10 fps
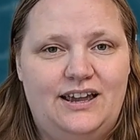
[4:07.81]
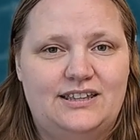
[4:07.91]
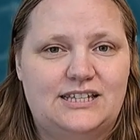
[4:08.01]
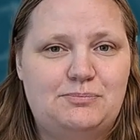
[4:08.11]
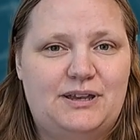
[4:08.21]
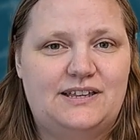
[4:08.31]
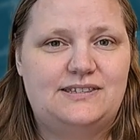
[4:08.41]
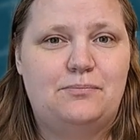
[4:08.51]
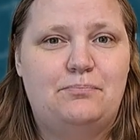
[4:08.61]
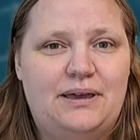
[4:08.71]
And that's because
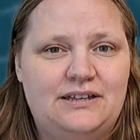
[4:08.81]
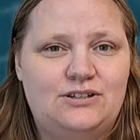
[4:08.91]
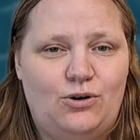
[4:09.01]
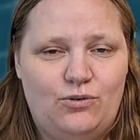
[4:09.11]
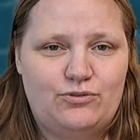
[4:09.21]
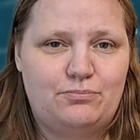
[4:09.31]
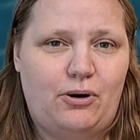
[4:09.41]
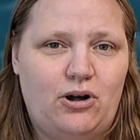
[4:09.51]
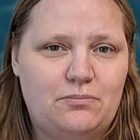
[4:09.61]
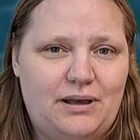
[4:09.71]
the bent over
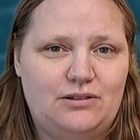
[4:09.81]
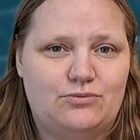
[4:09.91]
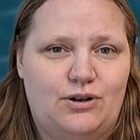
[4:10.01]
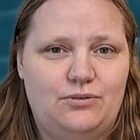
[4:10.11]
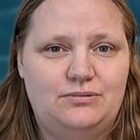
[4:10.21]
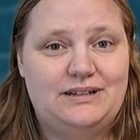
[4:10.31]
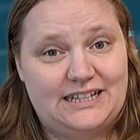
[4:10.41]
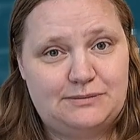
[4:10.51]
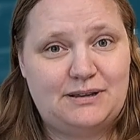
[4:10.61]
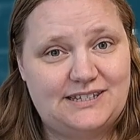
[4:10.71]
barbell row
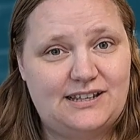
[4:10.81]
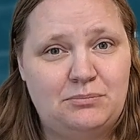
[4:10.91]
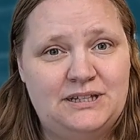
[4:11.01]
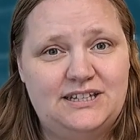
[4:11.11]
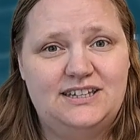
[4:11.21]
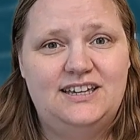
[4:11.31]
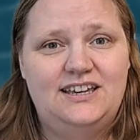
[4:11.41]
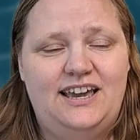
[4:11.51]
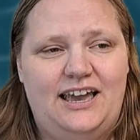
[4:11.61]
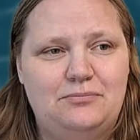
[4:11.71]
hits my stomach,
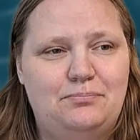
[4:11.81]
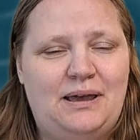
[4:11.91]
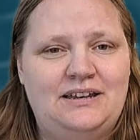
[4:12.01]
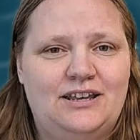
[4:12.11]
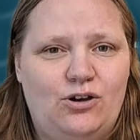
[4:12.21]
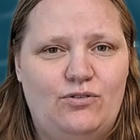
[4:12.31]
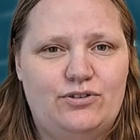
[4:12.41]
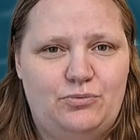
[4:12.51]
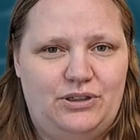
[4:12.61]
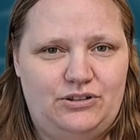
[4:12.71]
and bending
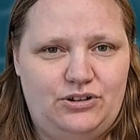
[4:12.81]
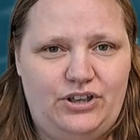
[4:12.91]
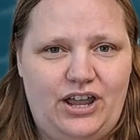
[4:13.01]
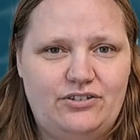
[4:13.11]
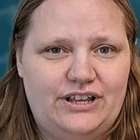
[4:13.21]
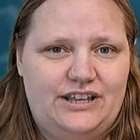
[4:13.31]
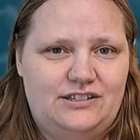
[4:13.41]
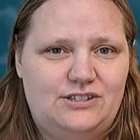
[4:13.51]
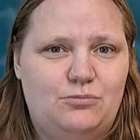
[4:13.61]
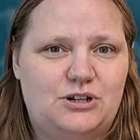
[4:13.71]
over when they're carrying
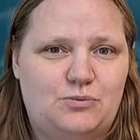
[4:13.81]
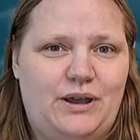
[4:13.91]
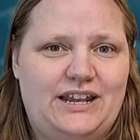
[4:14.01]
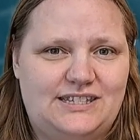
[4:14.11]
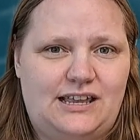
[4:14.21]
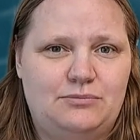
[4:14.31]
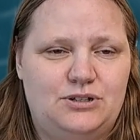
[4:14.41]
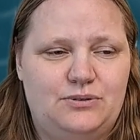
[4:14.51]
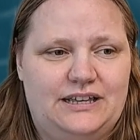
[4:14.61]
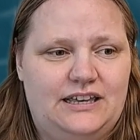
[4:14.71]
so much weight as I'm
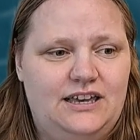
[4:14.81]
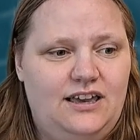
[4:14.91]
doing,